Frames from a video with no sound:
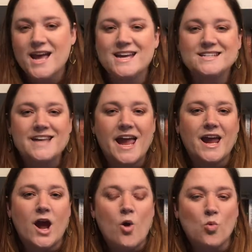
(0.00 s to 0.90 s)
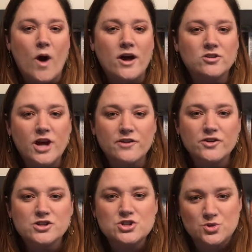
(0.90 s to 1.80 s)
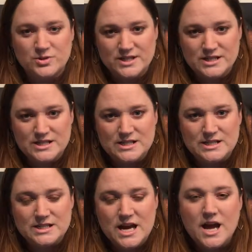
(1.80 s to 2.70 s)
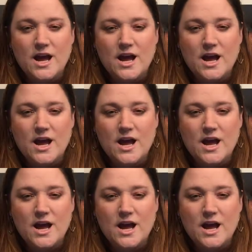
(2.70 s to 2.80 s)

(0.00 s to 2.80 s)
is a wildlife consultant.